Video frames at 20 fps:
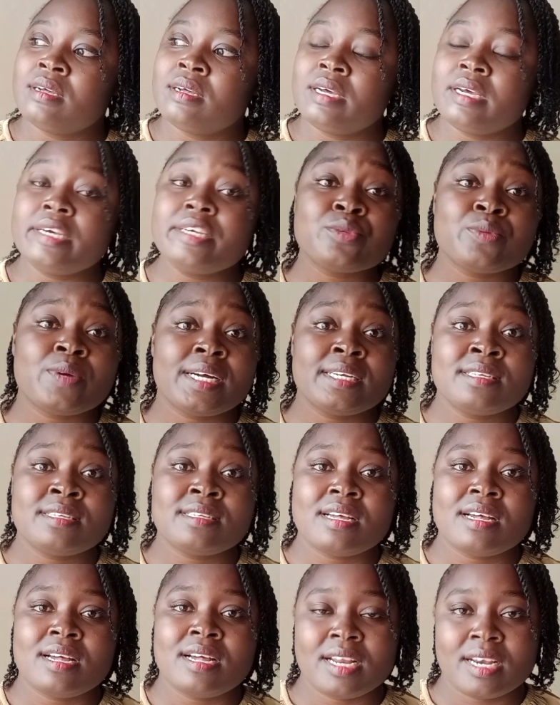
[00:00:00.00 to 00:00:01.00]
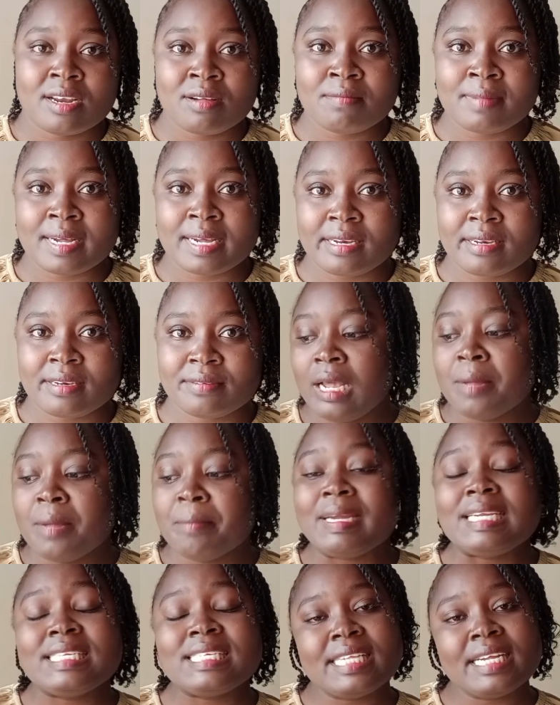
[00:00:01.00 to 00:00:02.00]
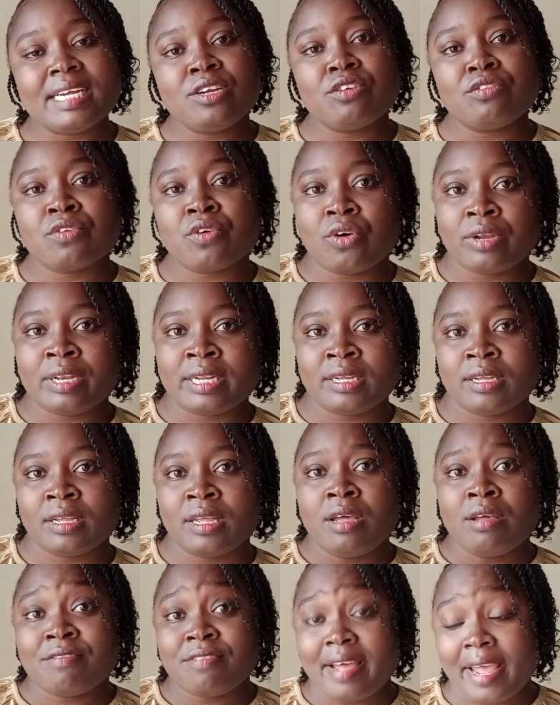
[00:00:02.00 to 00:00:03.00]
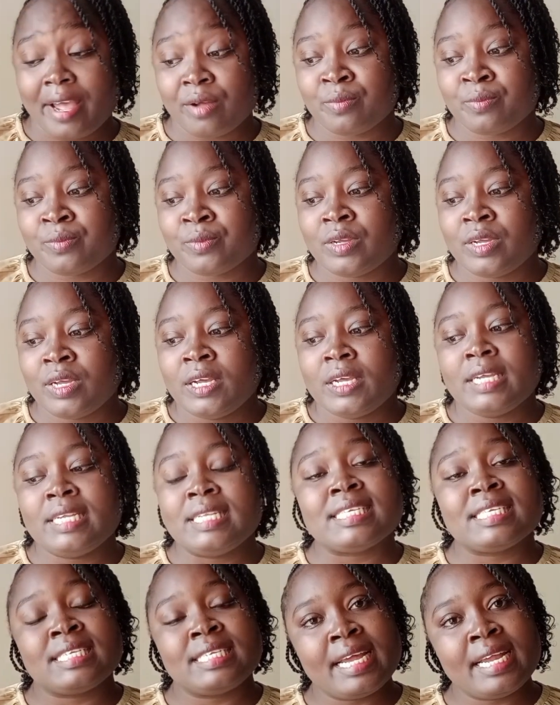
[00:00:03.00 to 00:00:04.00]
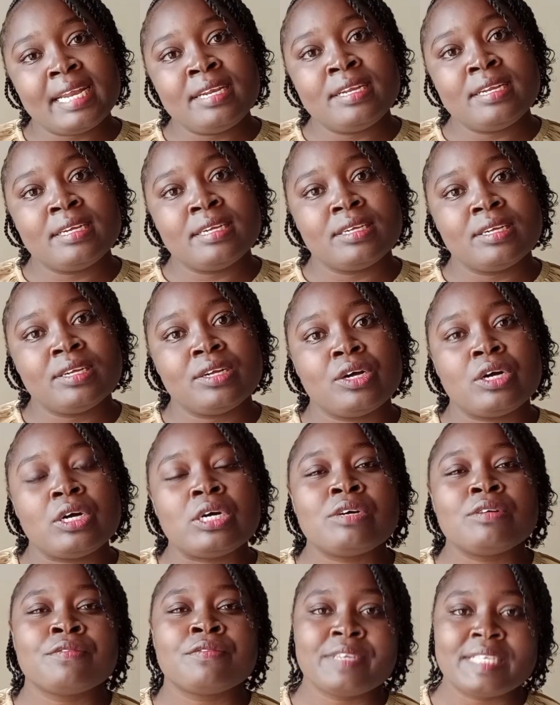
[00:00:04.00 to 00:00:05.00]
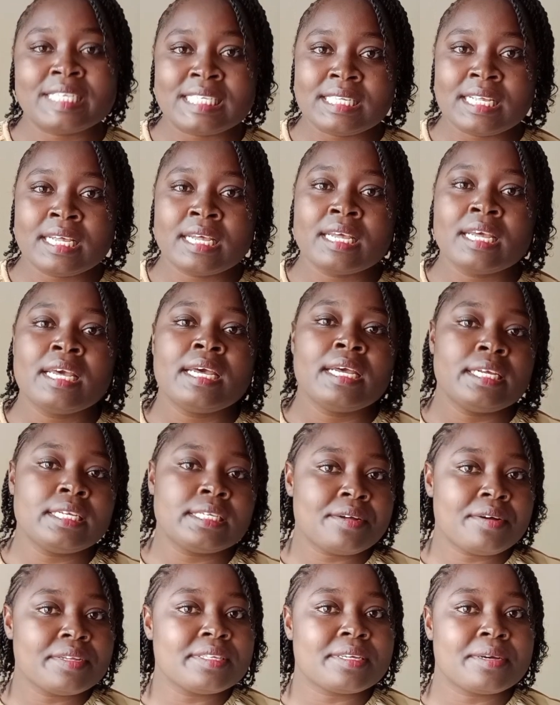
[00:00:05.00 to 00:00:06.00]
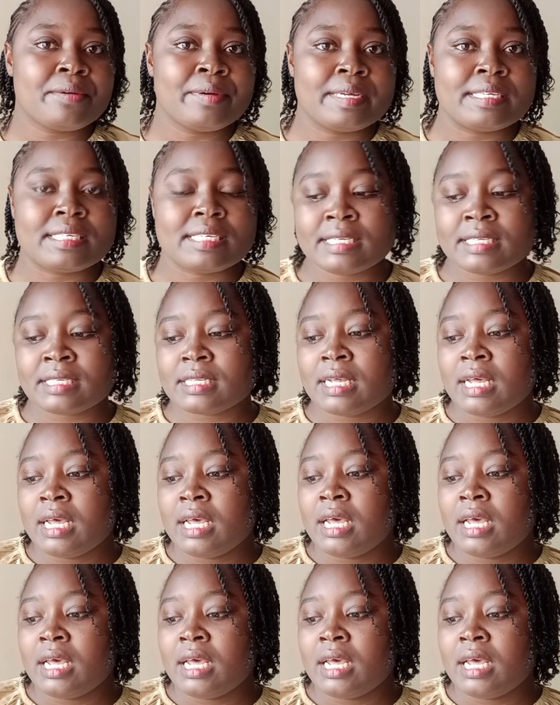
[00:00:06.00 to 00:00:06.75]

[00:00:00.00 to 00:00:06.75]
His words, not mine. But instead of calling for help, instead of facing his consequences,